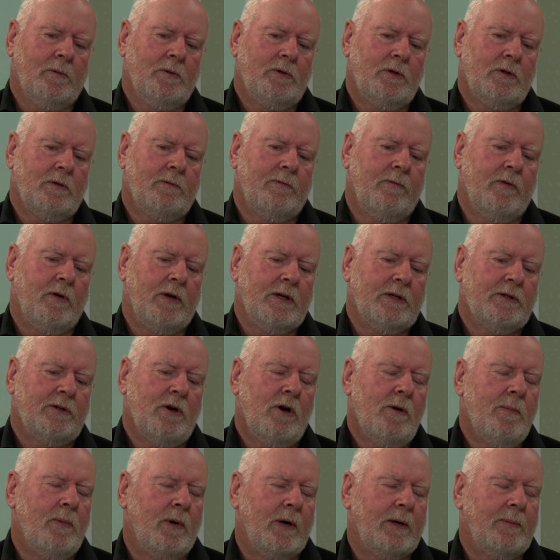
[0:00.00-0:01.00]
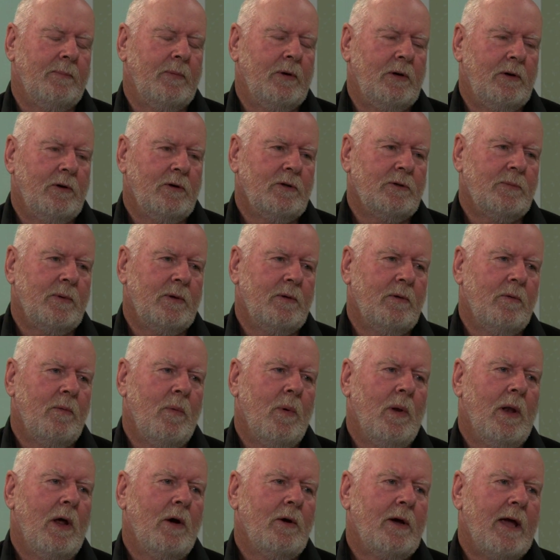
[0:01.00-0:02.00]
It was just very sobering because we
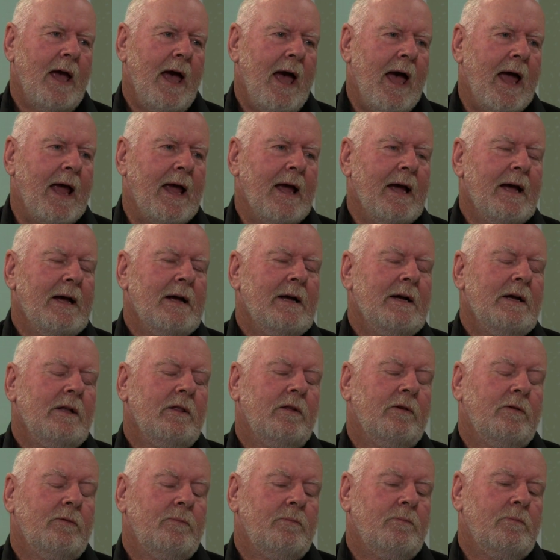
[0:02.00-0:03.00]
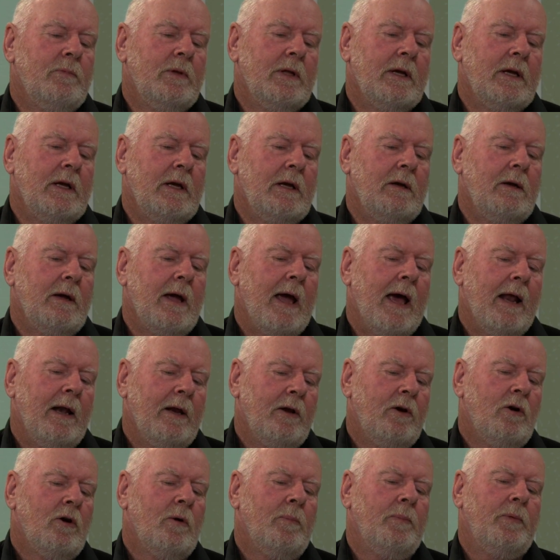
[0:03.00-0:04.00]
thought, well, okay, the
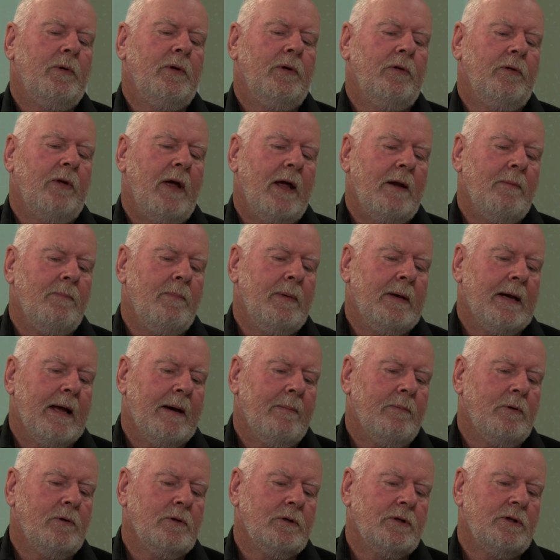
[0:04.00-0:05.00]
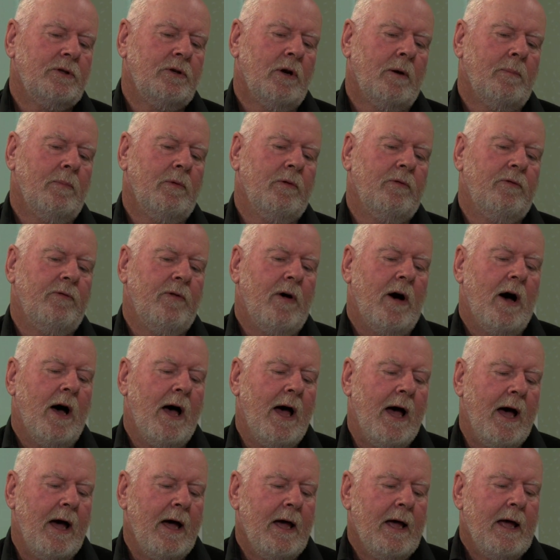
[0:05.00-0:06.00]
helicopters had been able to stop the
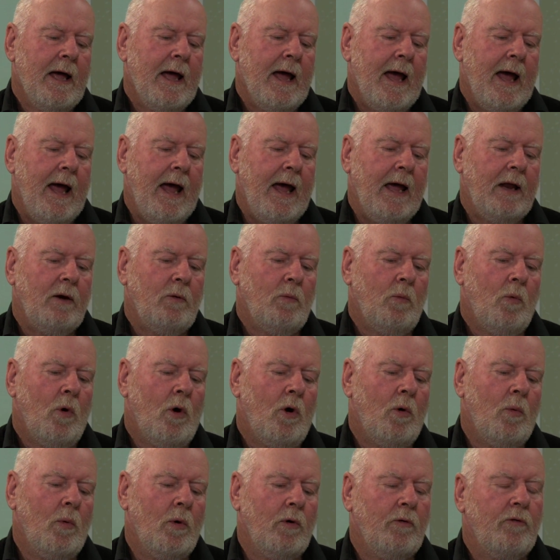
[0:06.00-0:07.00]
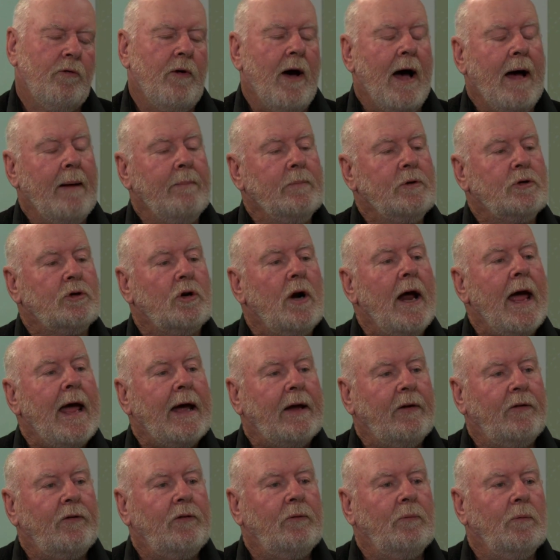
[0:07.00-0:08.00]
fire at what were farm
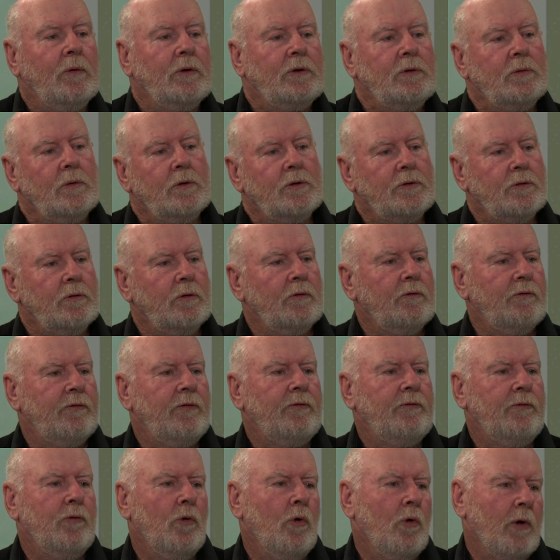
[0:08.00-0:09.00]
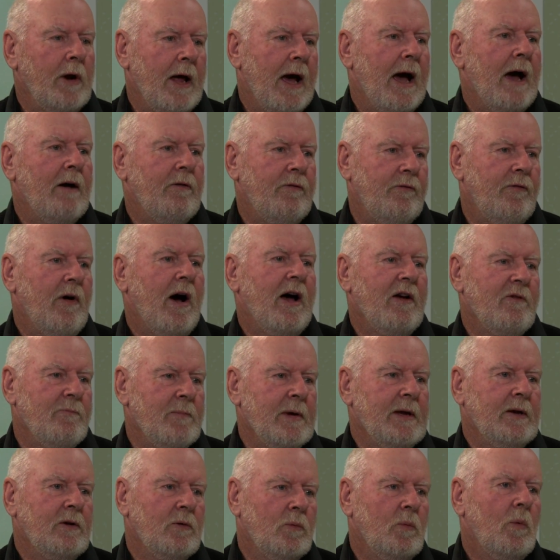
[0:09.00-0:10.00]
tracks, which were sort of
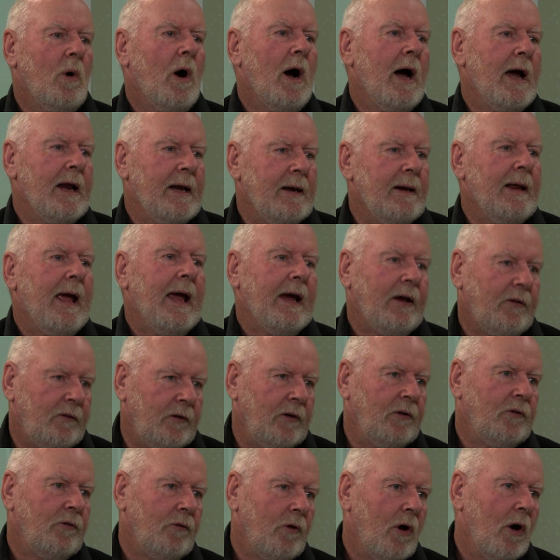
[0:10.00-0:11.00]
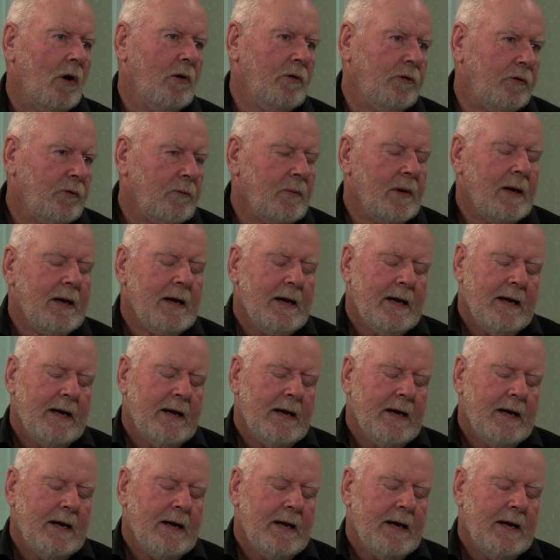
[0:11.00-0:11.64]
4.5-5 metre wide access roads,